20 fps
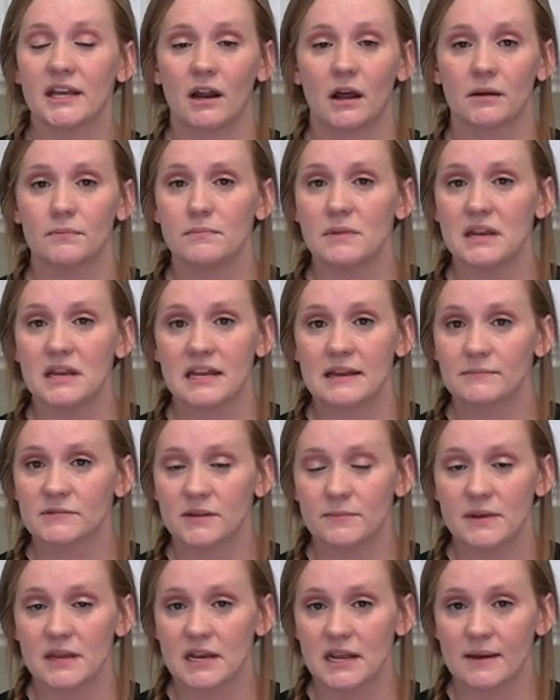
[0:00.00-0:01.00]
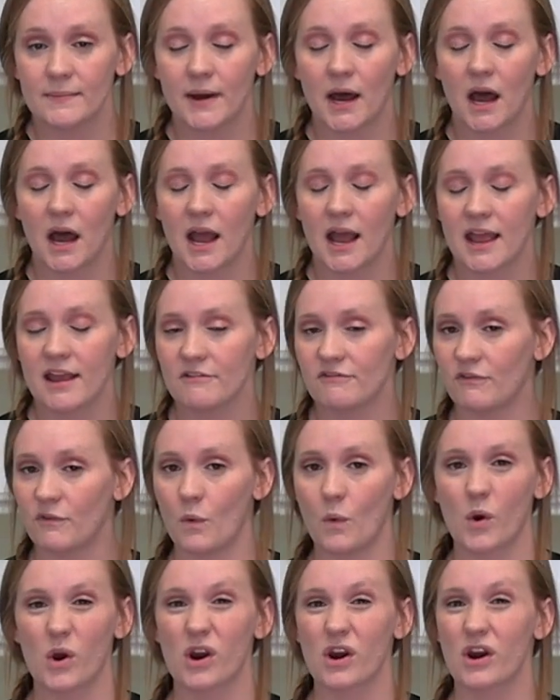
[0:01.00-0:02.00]
it on medium to medium high
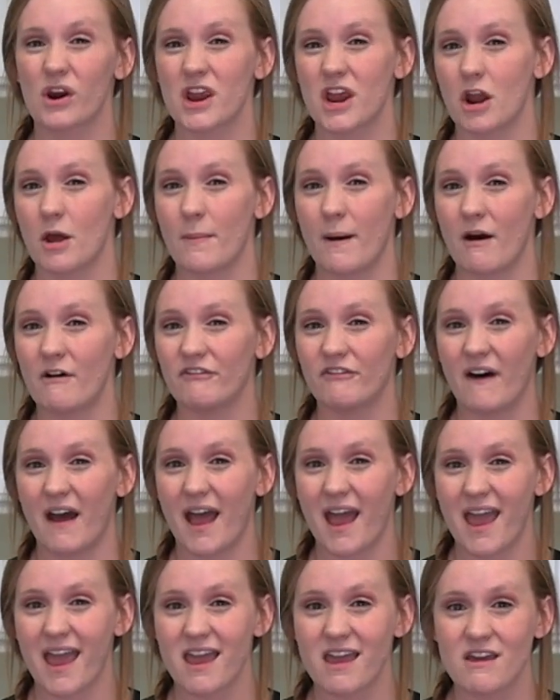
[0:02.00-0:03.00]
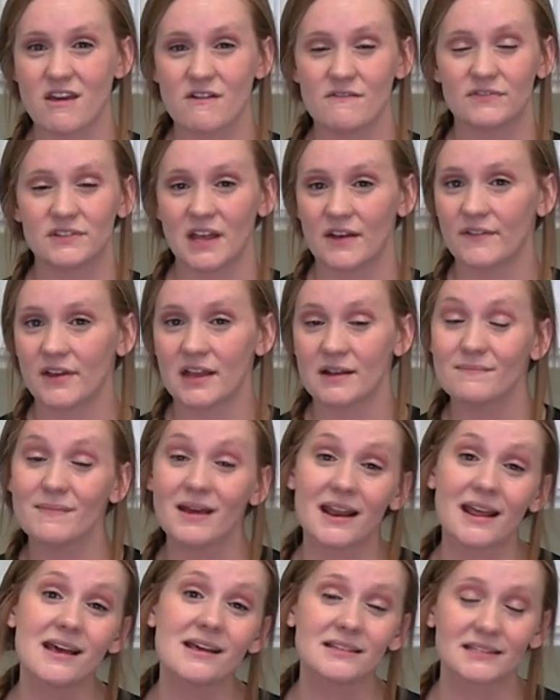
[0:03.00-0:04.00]
for, you know, about 5-7
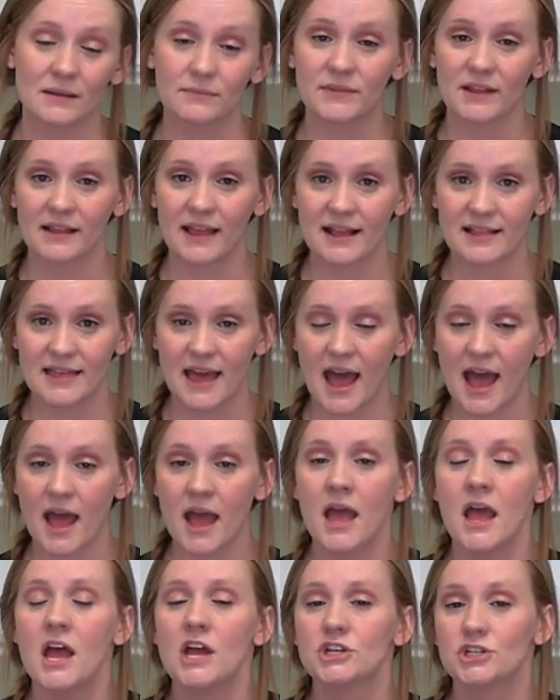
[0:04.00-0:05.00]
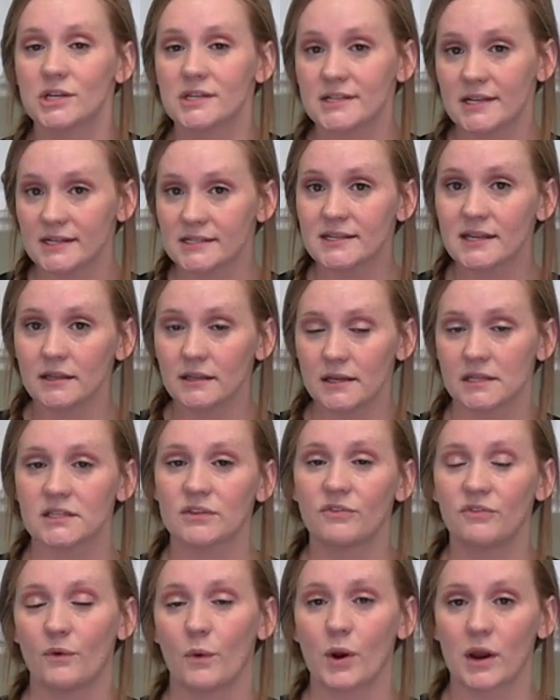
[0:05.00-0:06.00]
minutes, something like that, just until it's
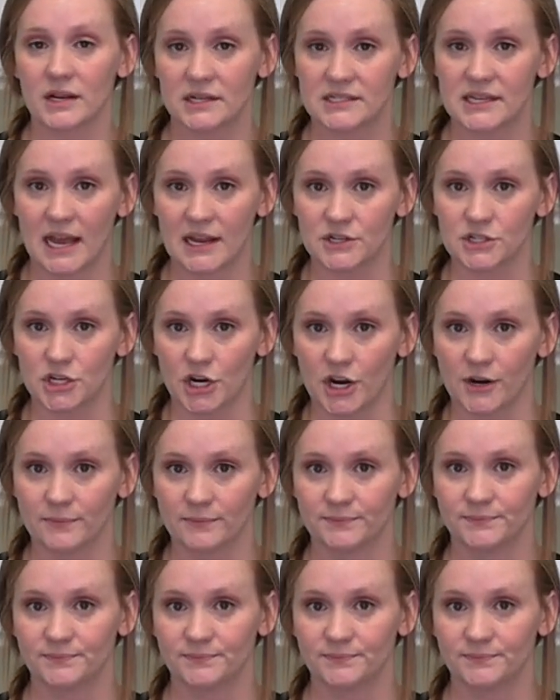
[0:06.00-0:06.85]
fork tender.